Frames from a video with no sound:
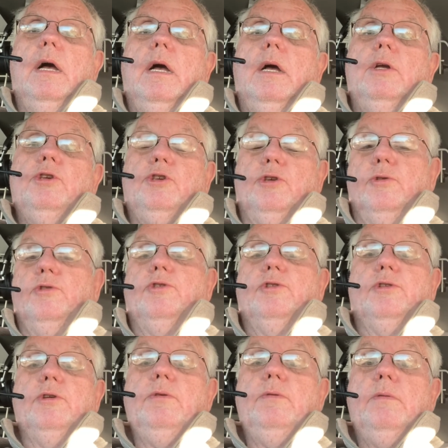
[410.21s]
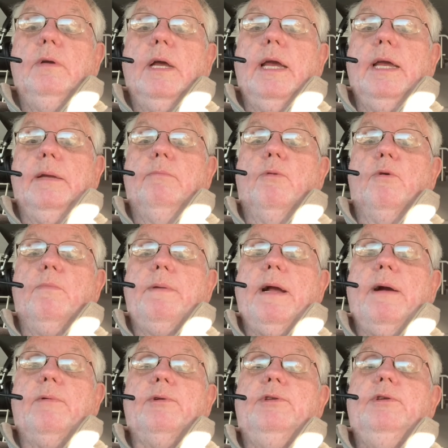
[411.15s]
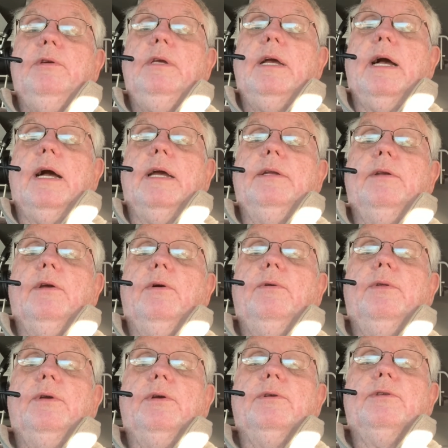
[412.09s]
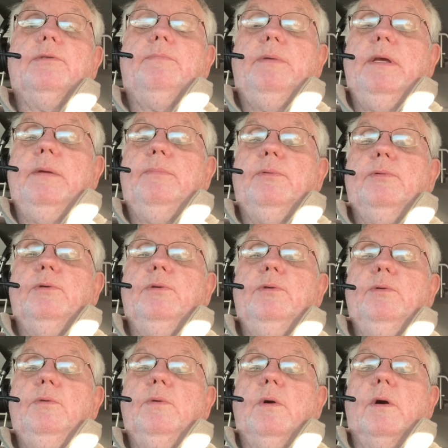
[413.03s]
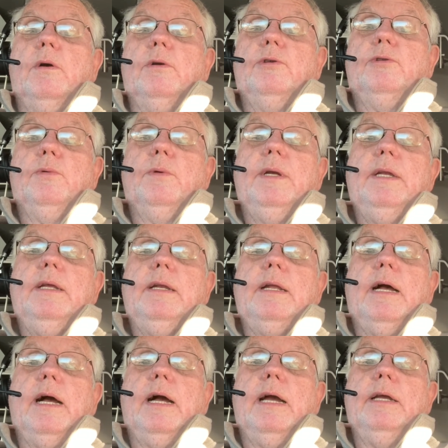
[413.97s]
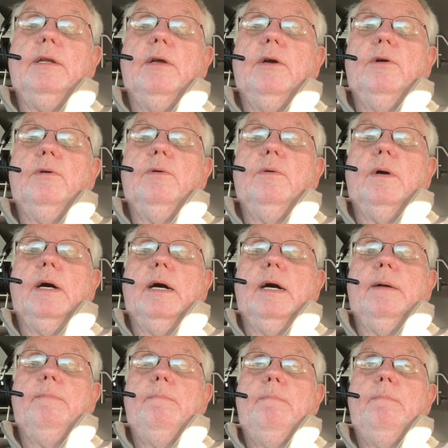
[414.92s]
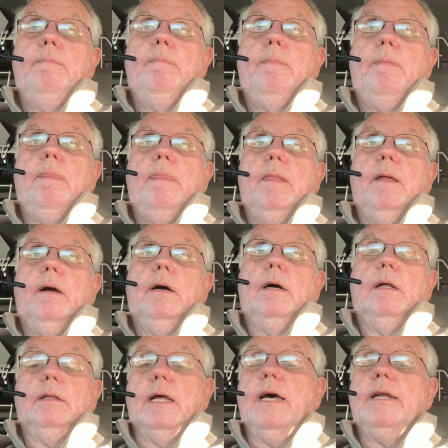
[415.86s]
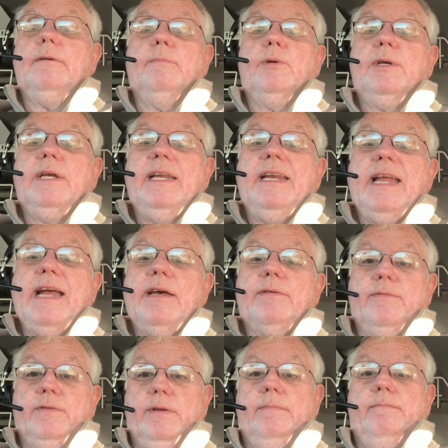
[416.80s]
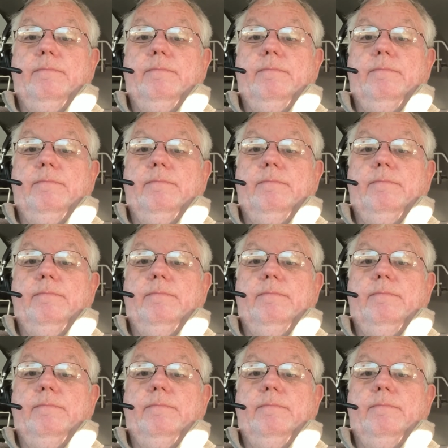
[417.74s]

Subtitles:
choose to do, hey, more power to you. I know there's people who are doing it. I know a lot of them are getting out of it.